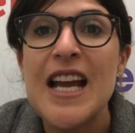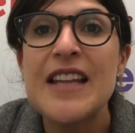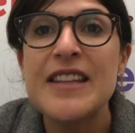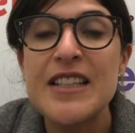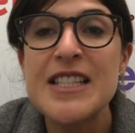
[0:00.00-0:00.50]

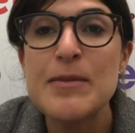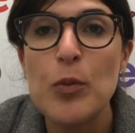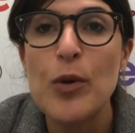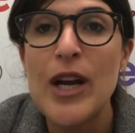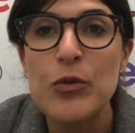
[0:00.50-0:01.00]
I think a
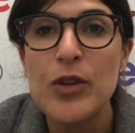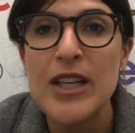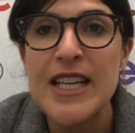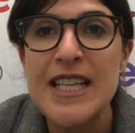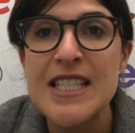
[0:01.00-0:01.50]
small brand
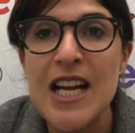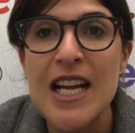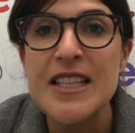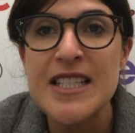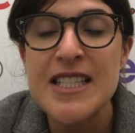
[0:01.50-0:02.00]
really needs to
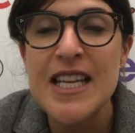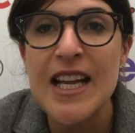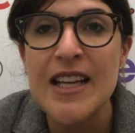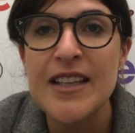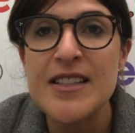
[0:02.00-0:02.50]

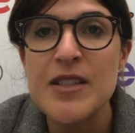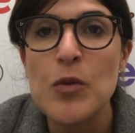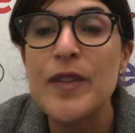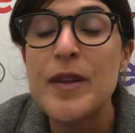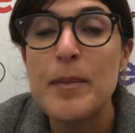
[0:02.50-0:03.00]
understand
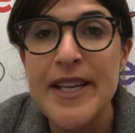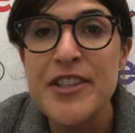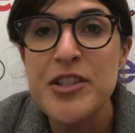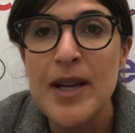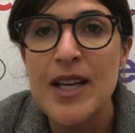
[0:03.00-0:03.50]
what the
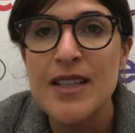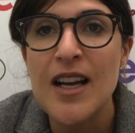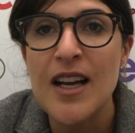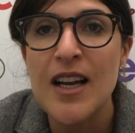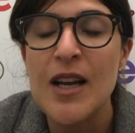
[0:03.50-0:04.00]

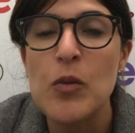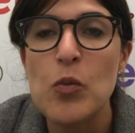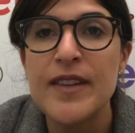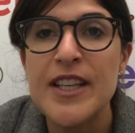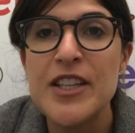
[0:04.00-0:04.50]
benchmarks are and
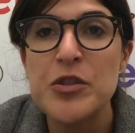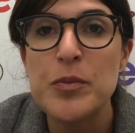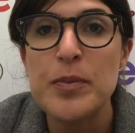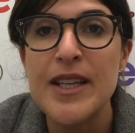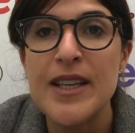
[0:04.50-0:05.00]
what they
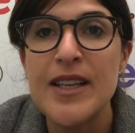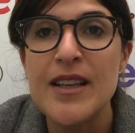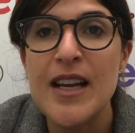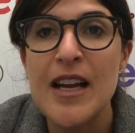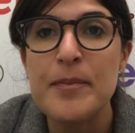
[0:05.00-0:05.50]
should be
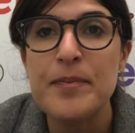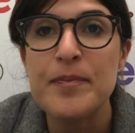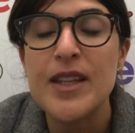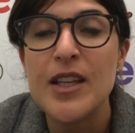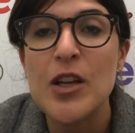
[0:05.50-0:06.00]

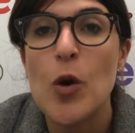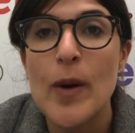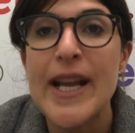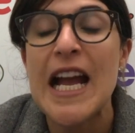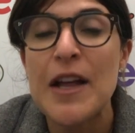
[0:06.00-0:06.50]

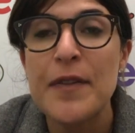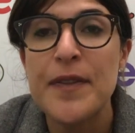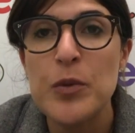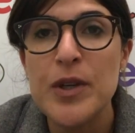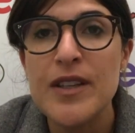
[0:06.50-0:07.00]
going out
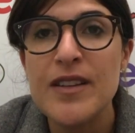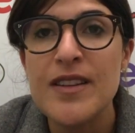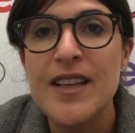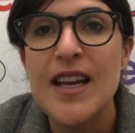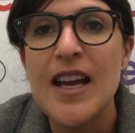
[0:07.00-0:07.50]
there with,
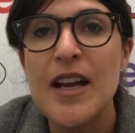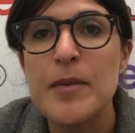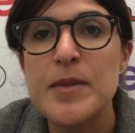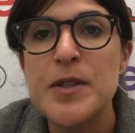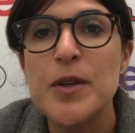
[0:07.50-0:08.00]

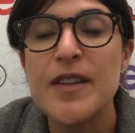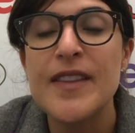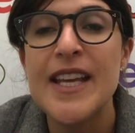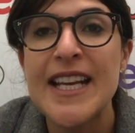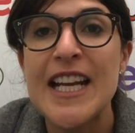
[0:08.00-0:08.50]
so
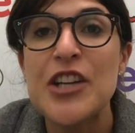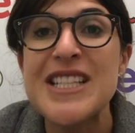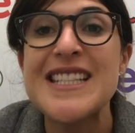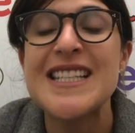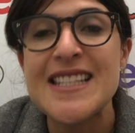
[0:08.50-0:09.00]
that they can
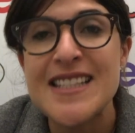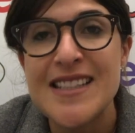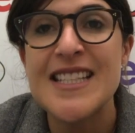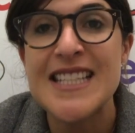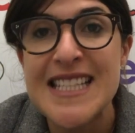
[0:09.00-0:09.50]
actually
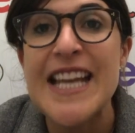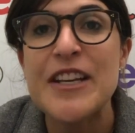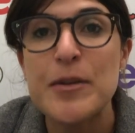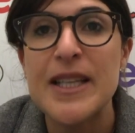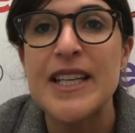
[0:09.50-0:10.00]

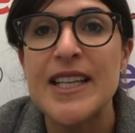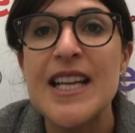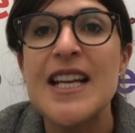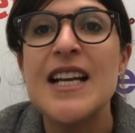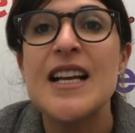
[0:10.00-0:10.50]
sustainably